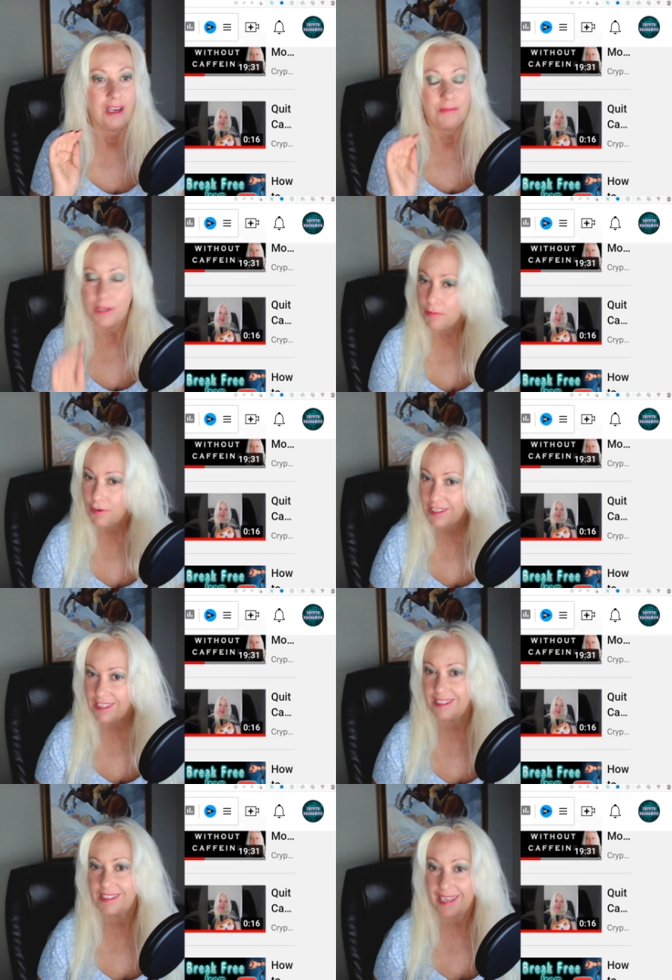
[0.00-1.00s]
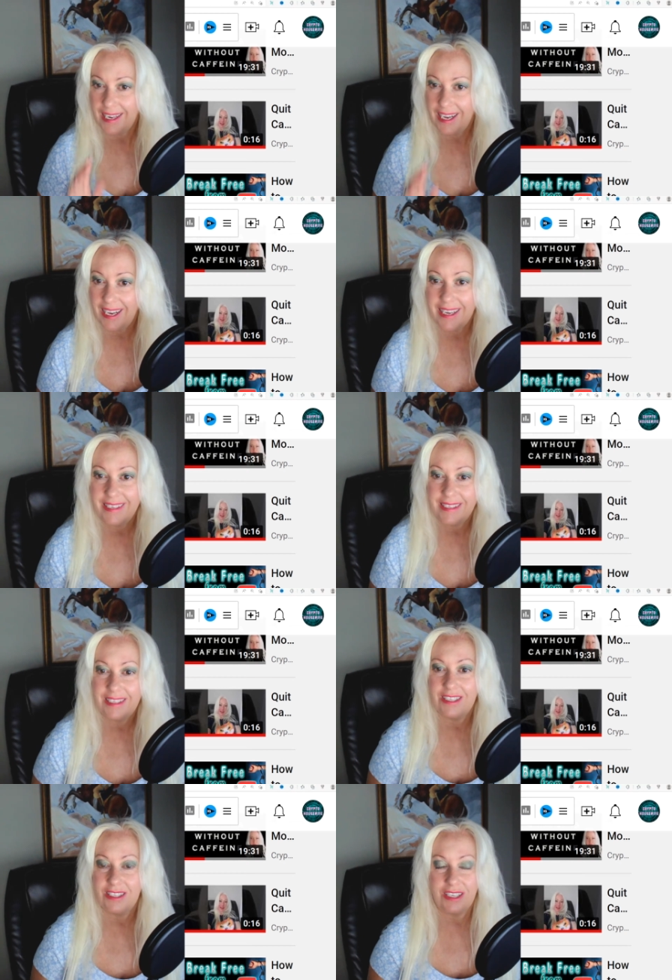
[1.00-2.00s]
But the point is that I did
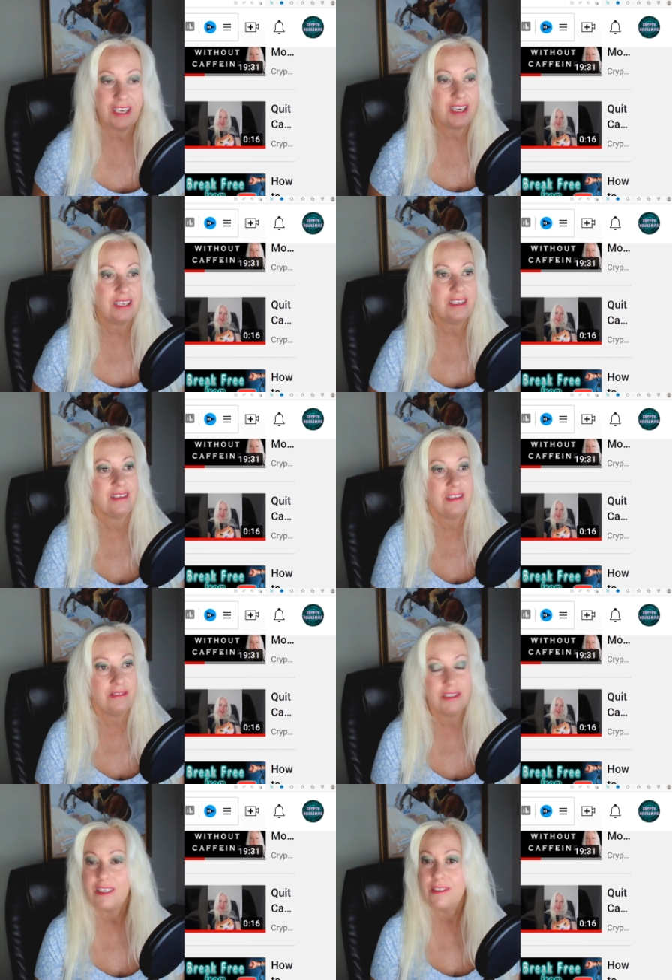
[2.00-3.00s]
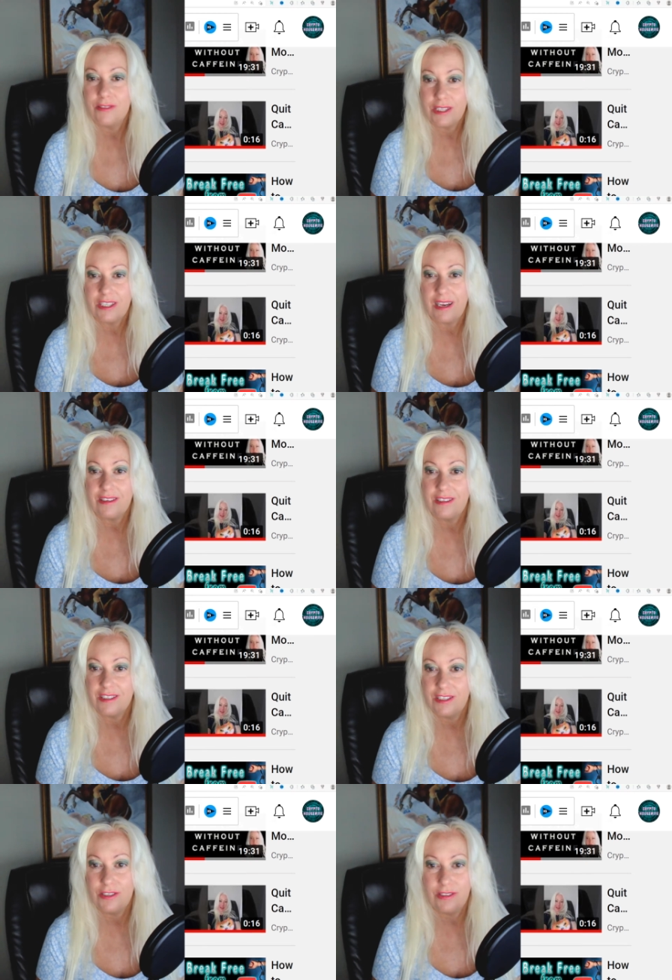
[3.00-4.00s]
it. It was a
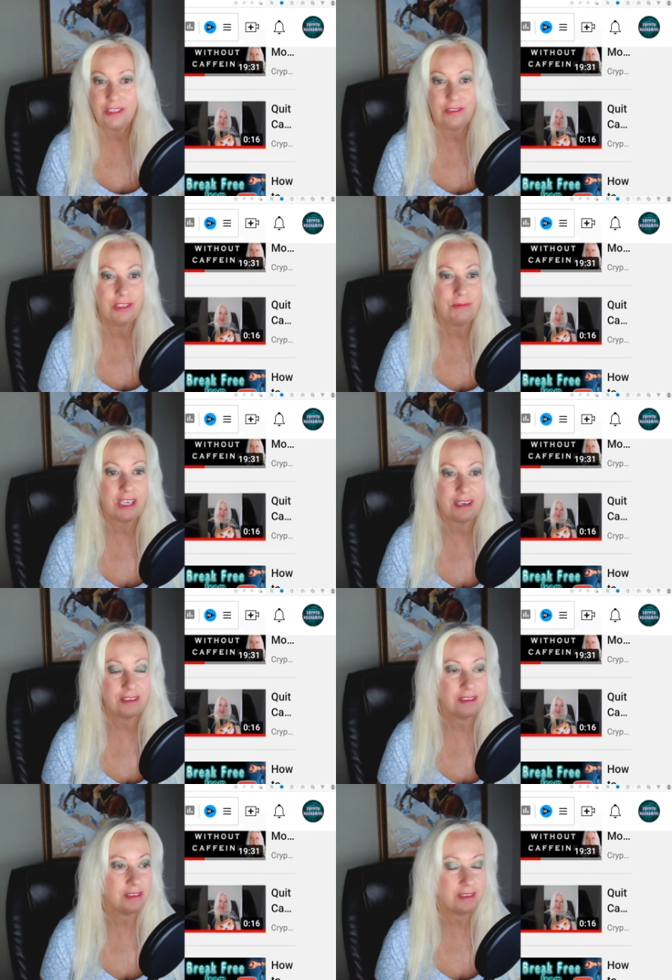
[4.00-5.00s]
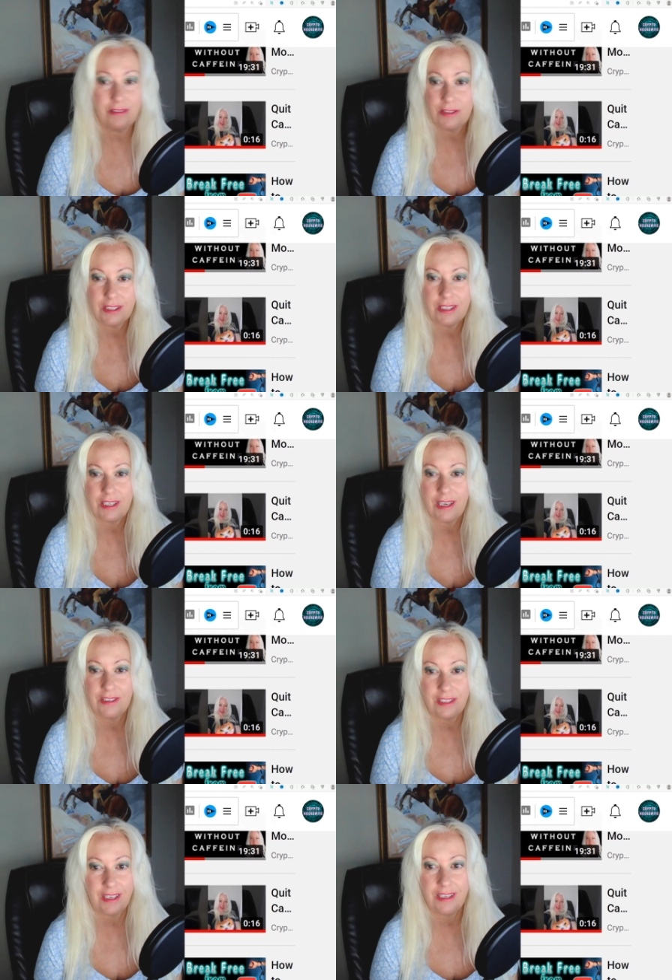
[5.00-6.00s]
challenge to do this YouTube channel. It was just a
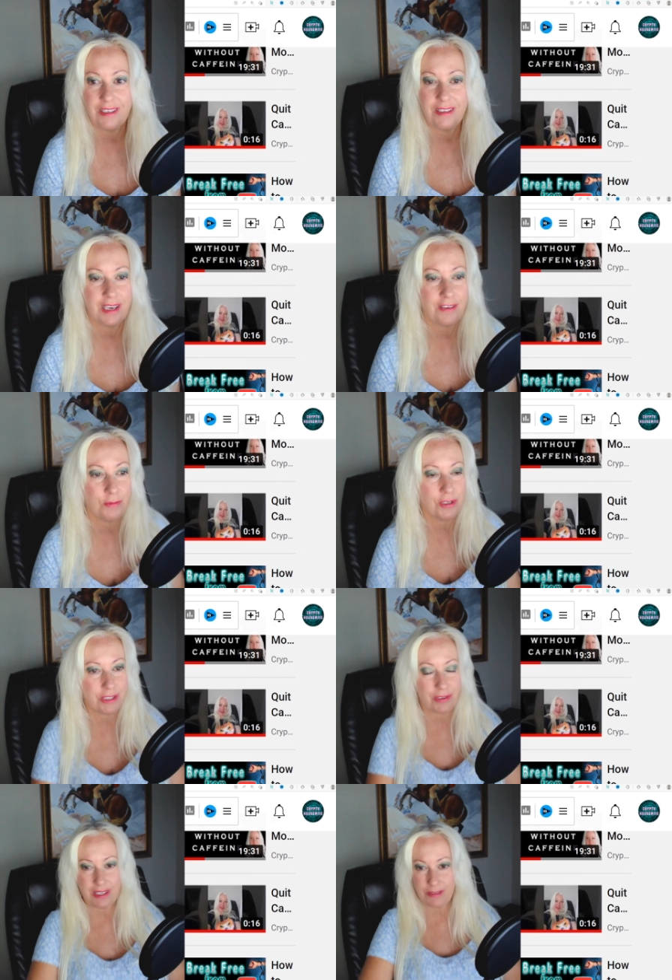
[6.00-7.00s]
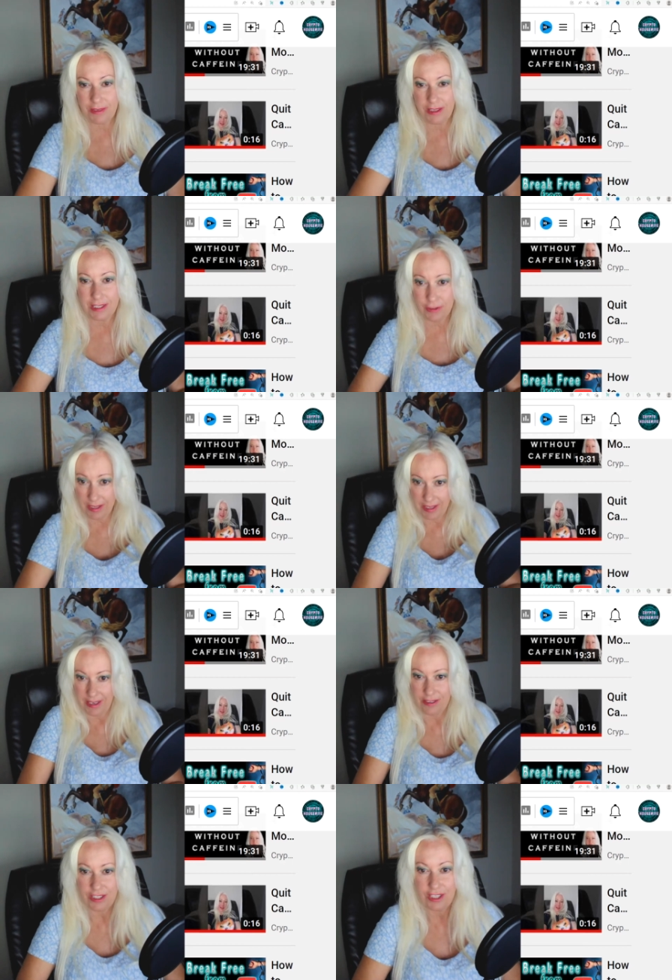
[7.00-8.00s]
challenge. I needed to have more strength and
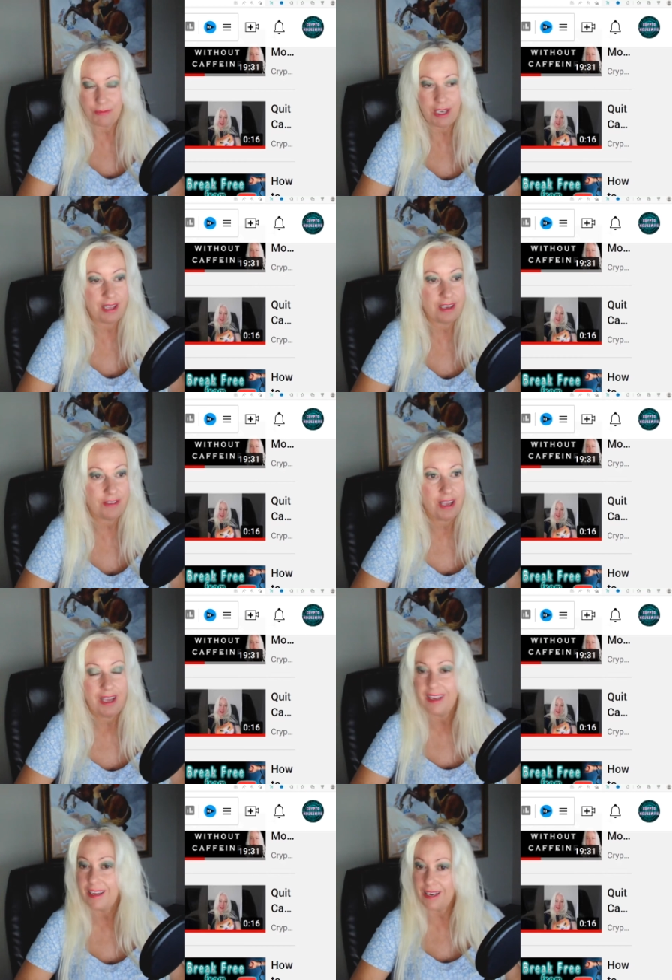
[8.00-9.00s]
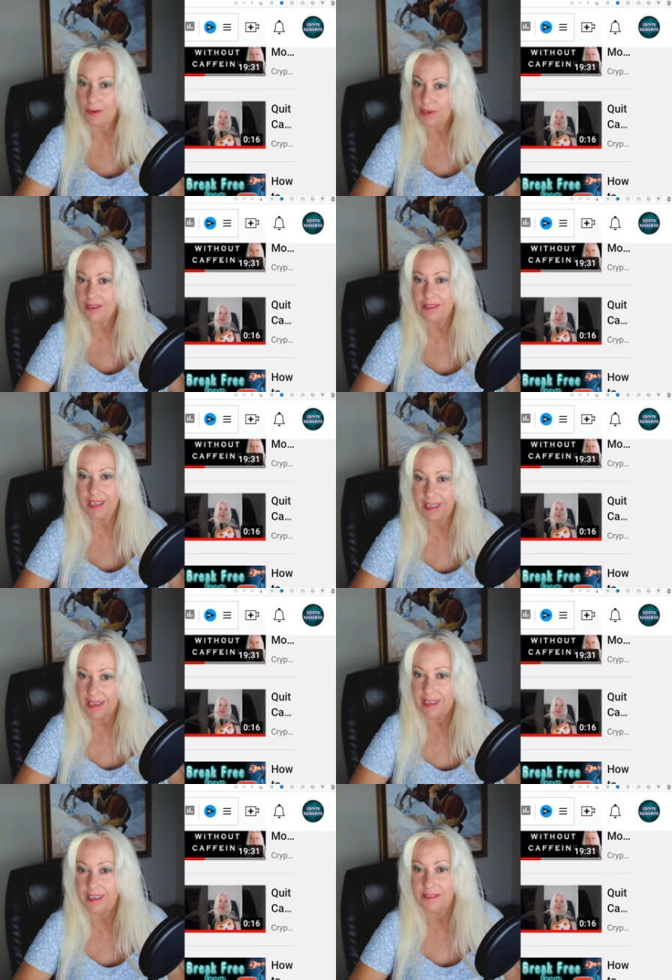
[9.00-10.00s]
energy in my life, and I went out and I
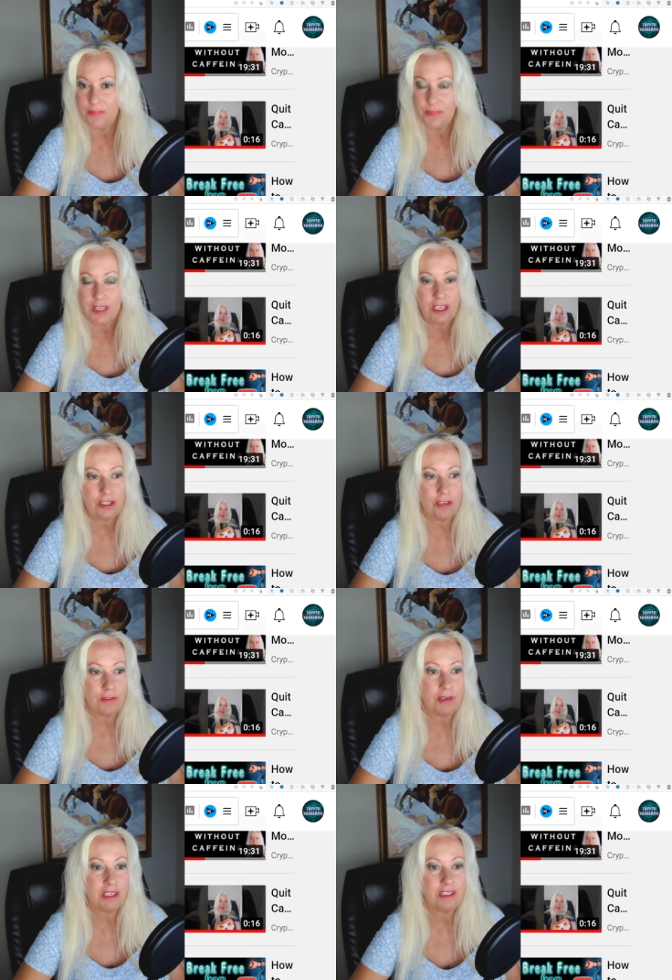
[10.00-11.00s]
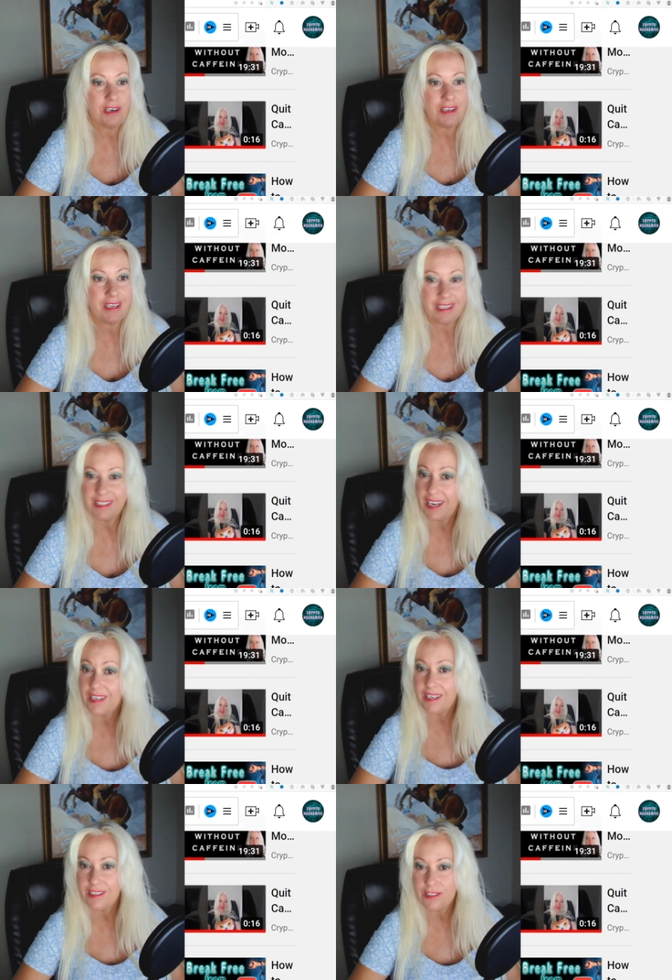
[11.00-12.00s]
got it. So if you want to start like a
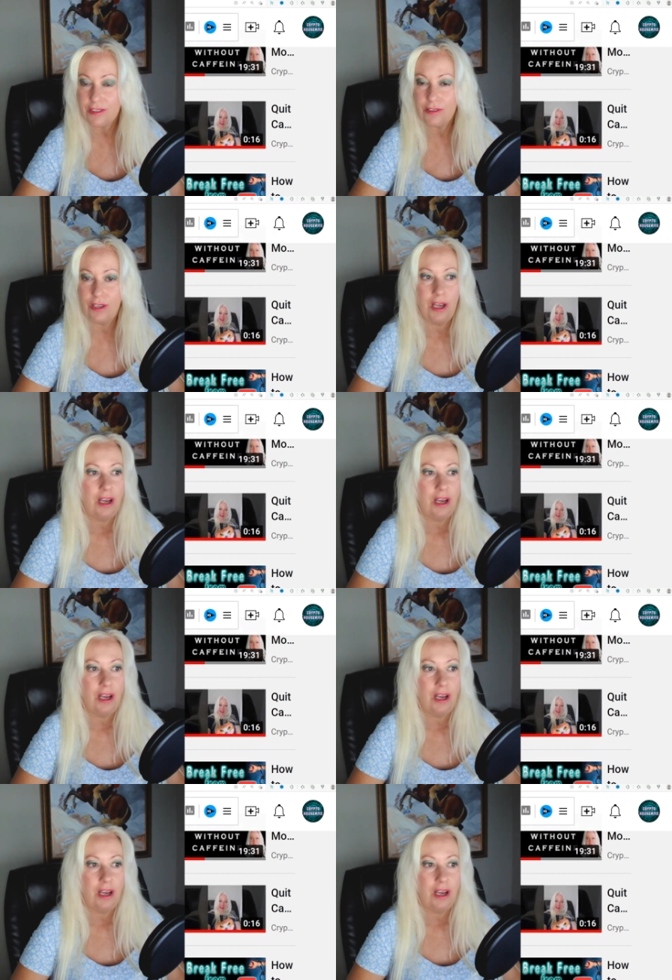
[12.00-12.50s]
side hustle,